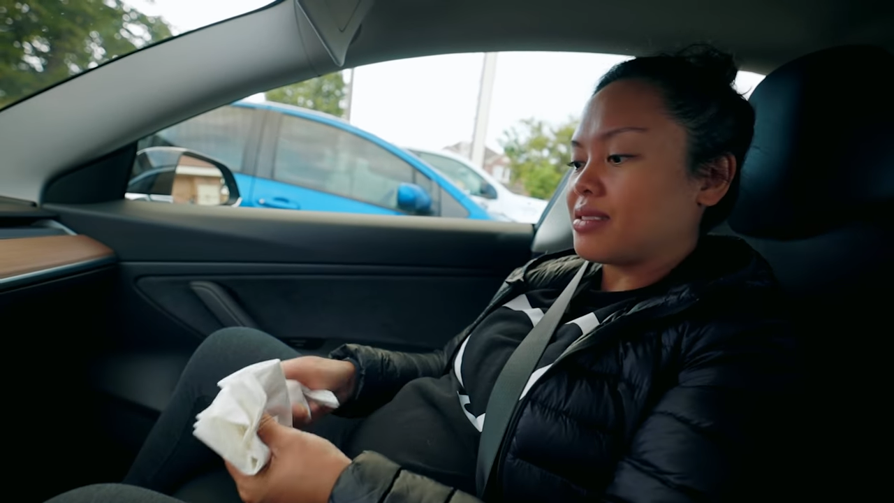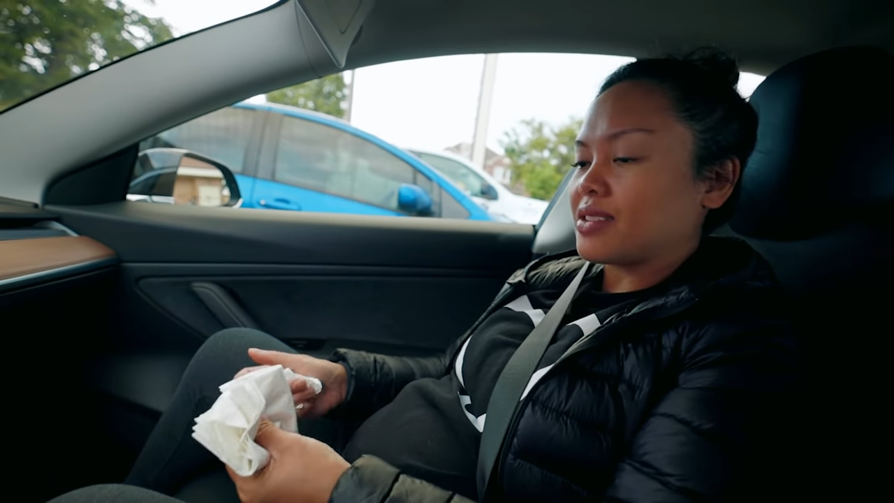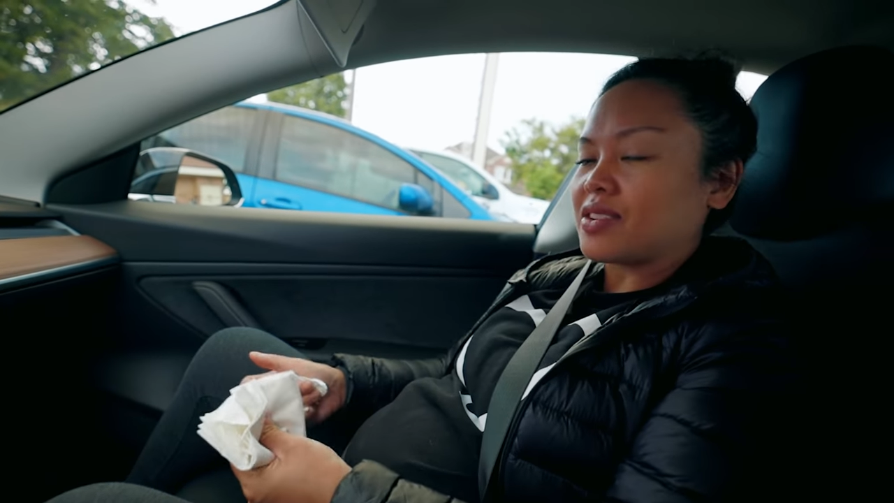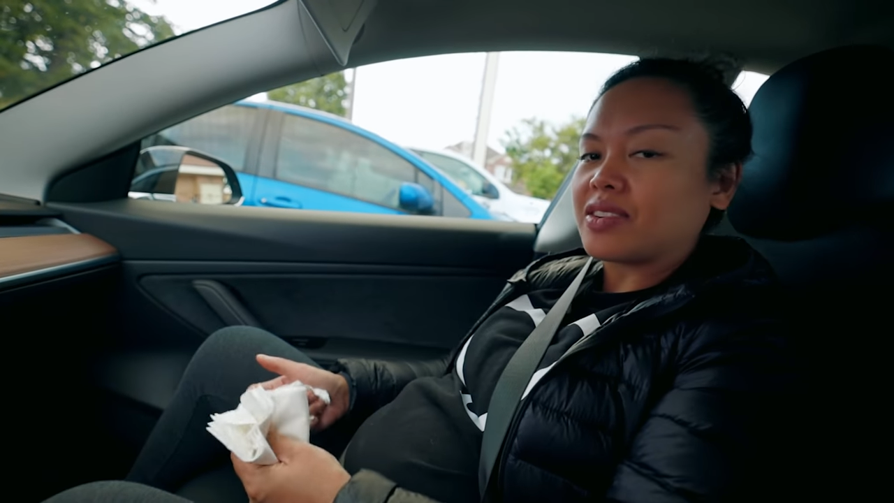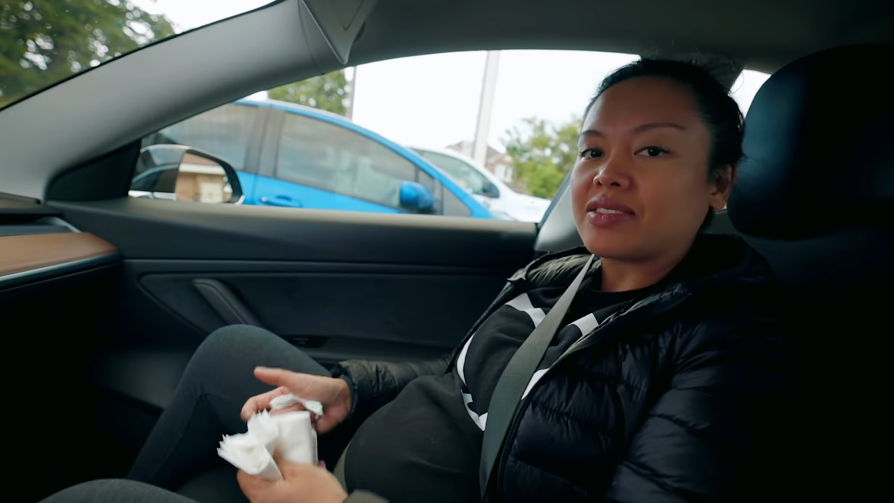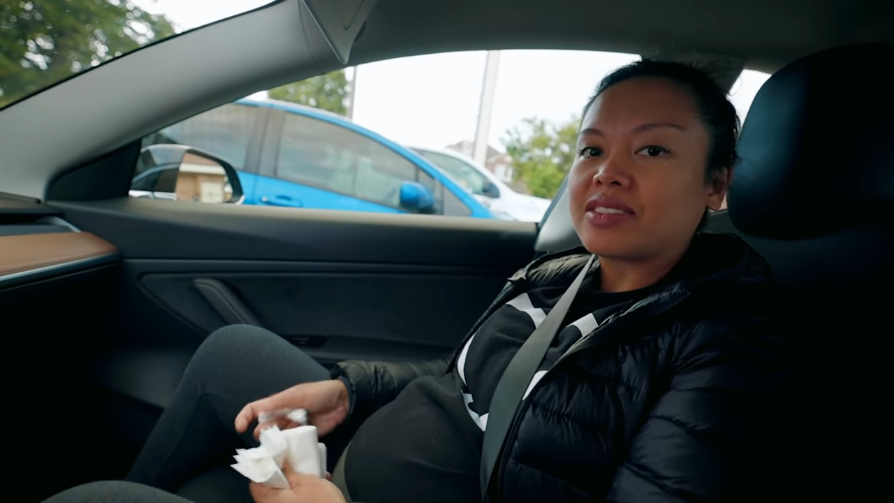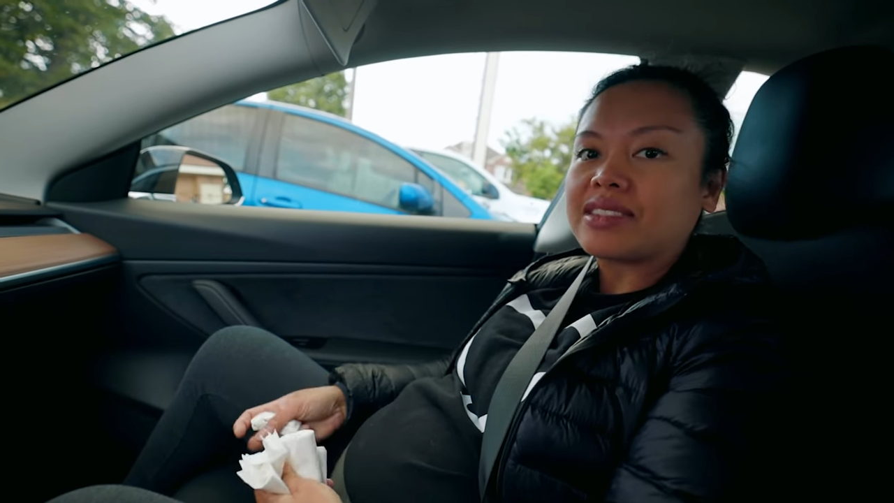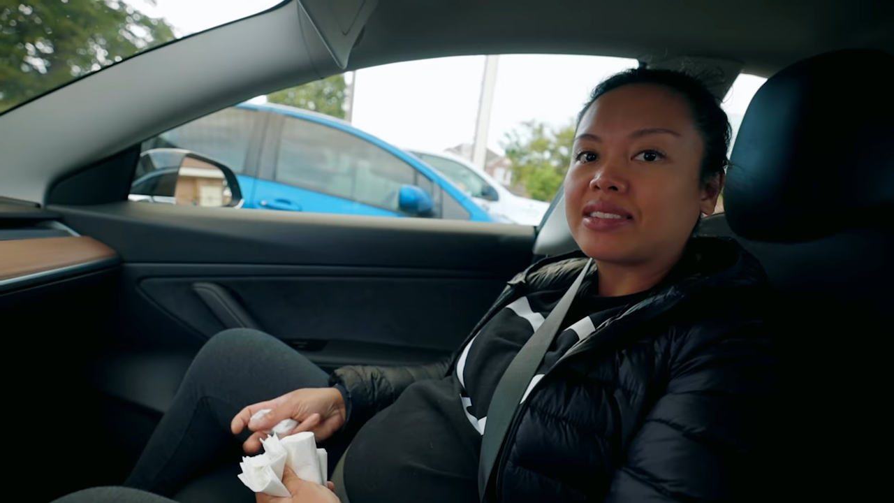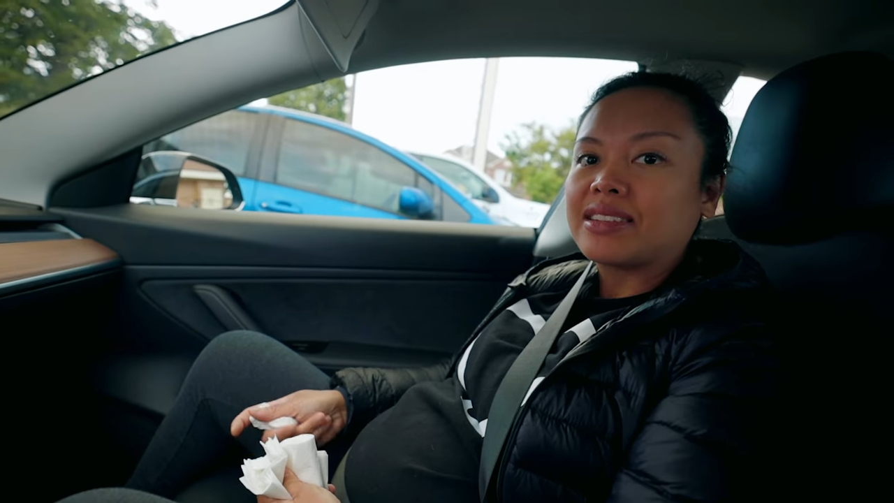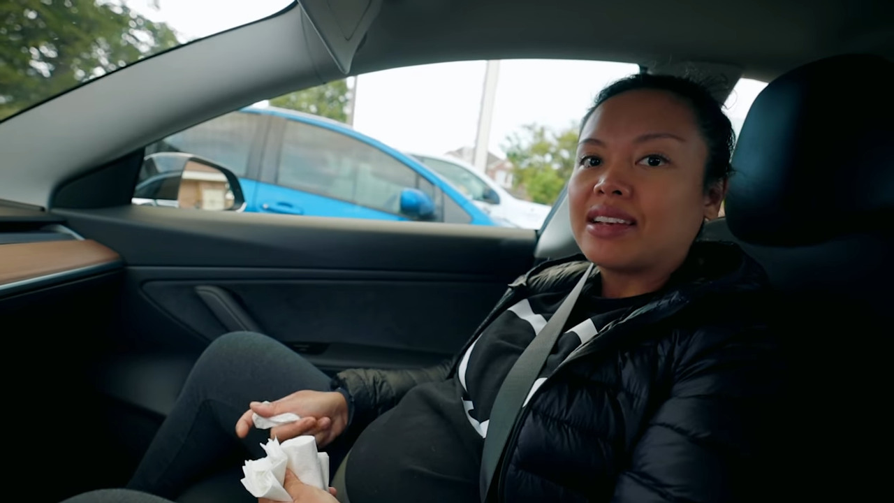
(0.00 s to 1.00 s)

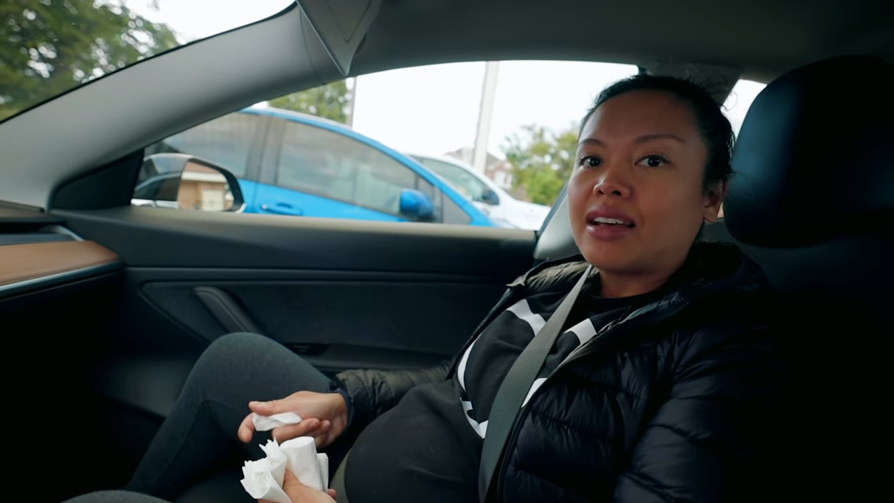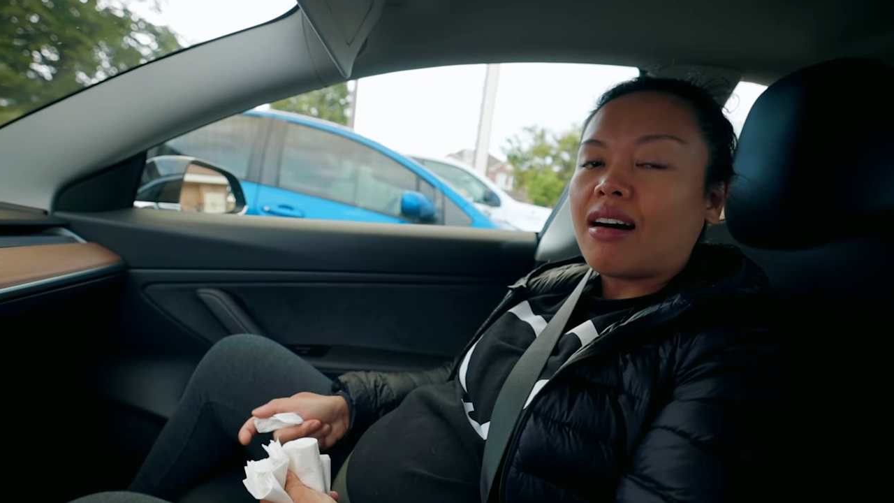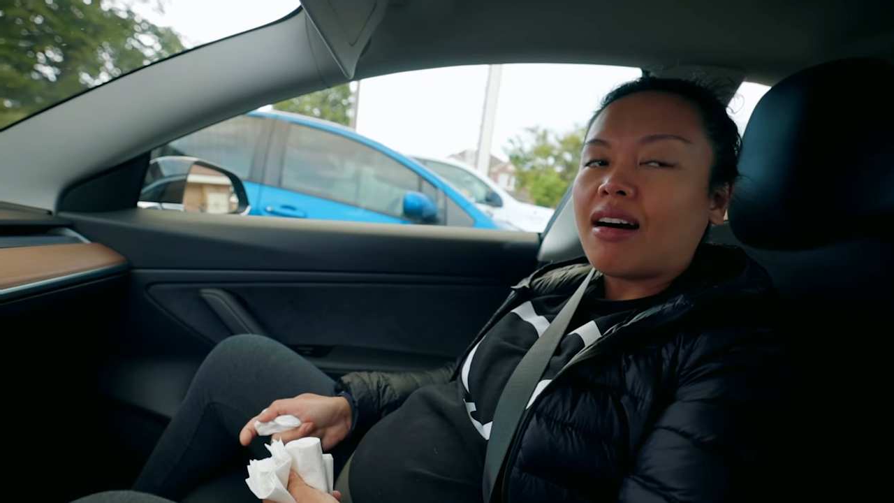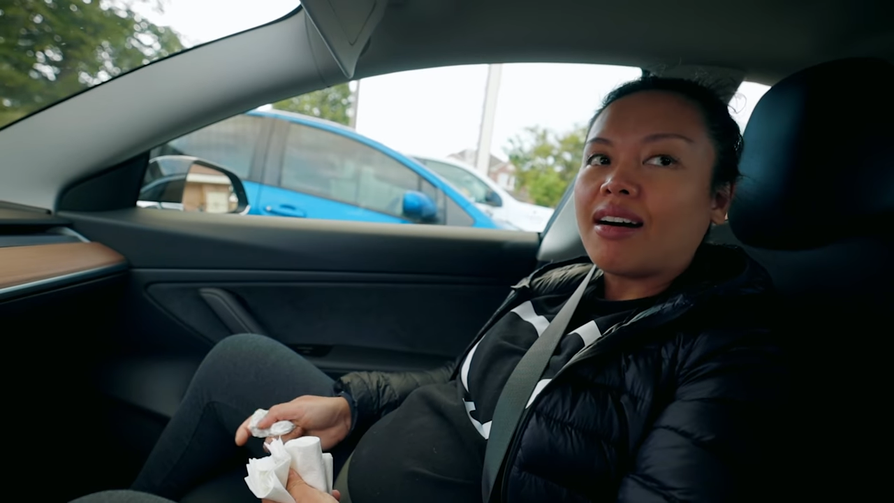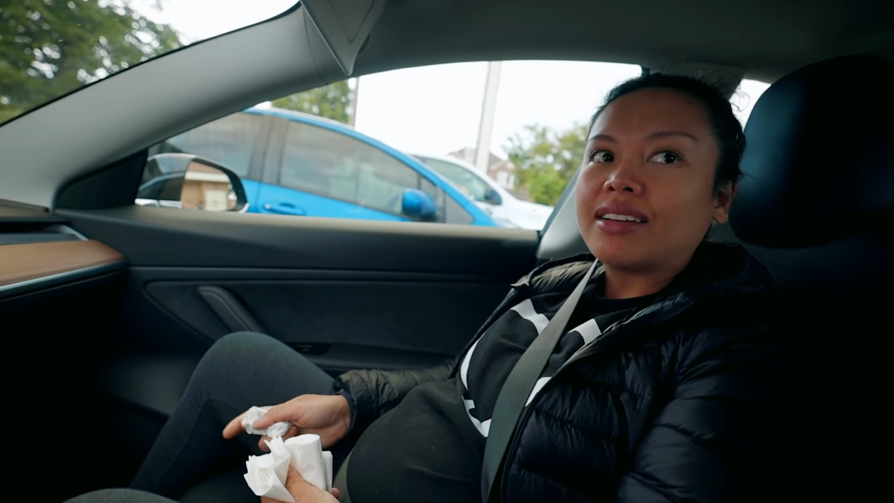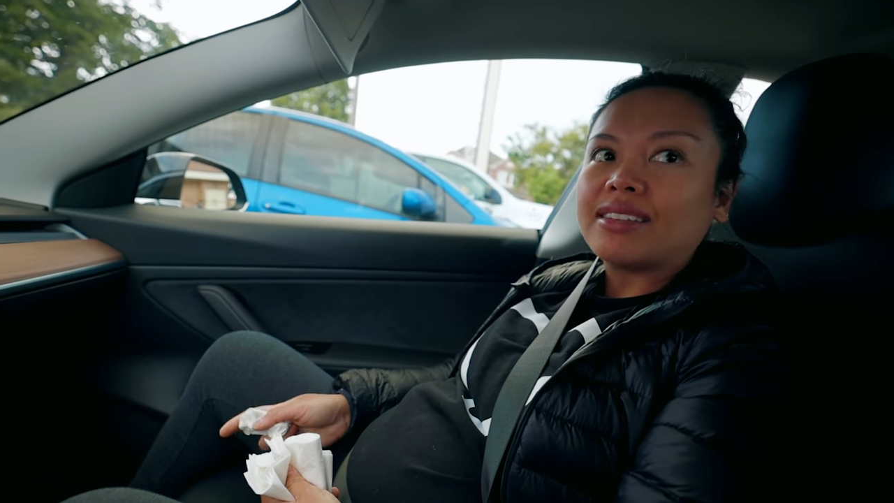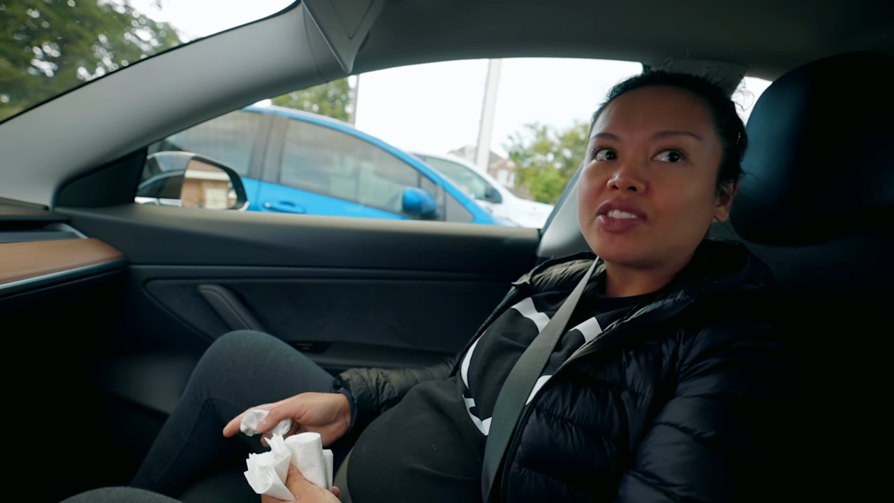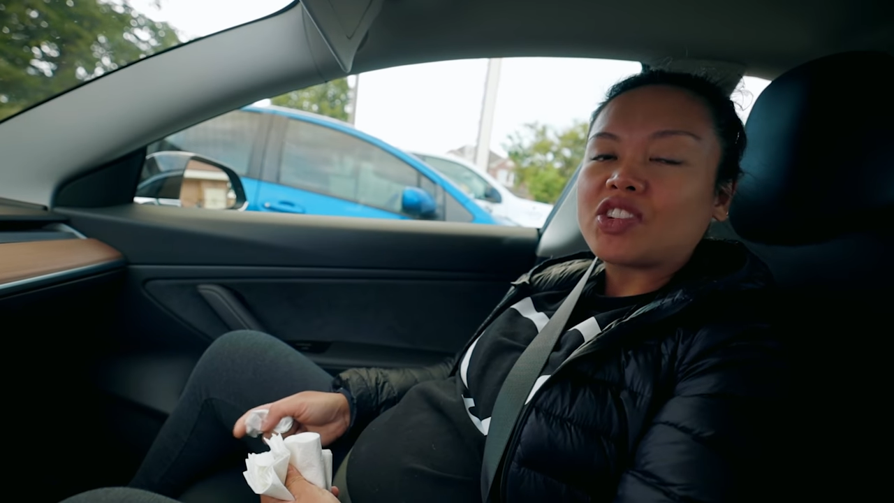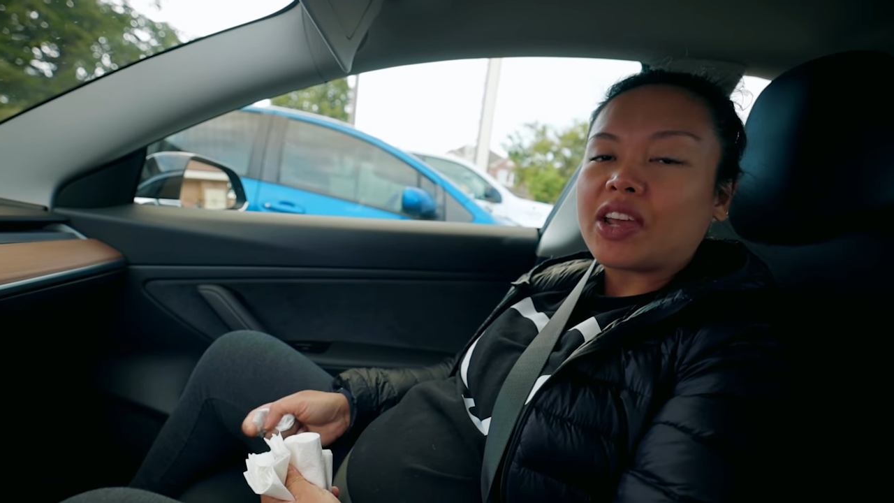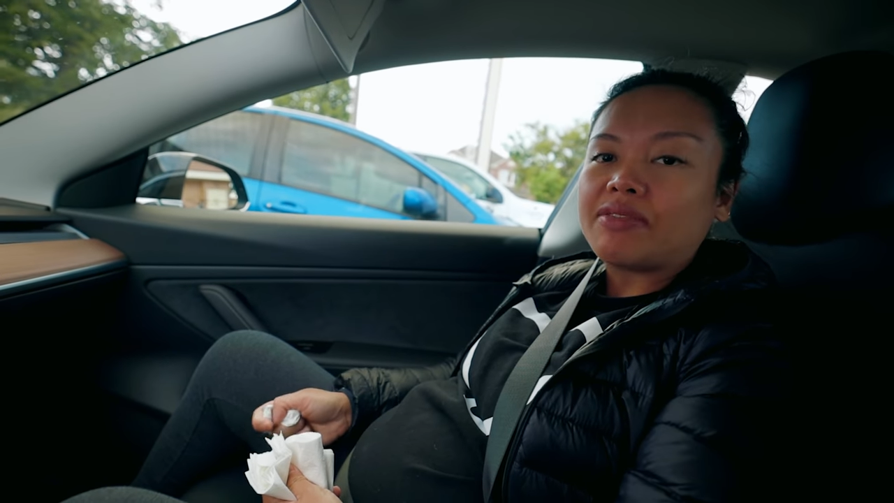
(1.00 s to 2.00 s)
desserts
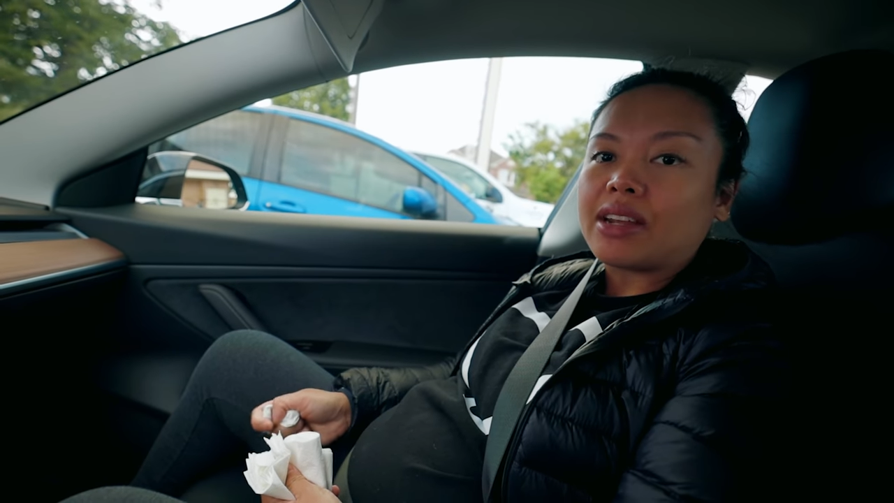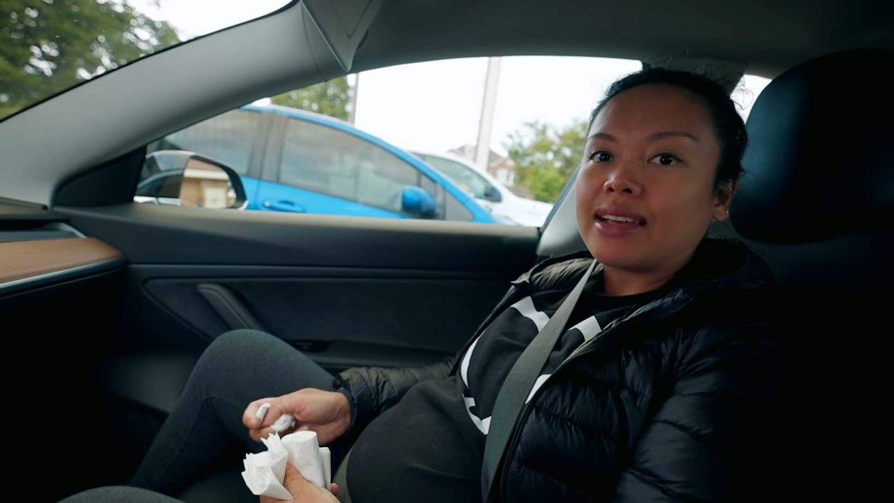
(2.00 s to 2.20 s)
on shaved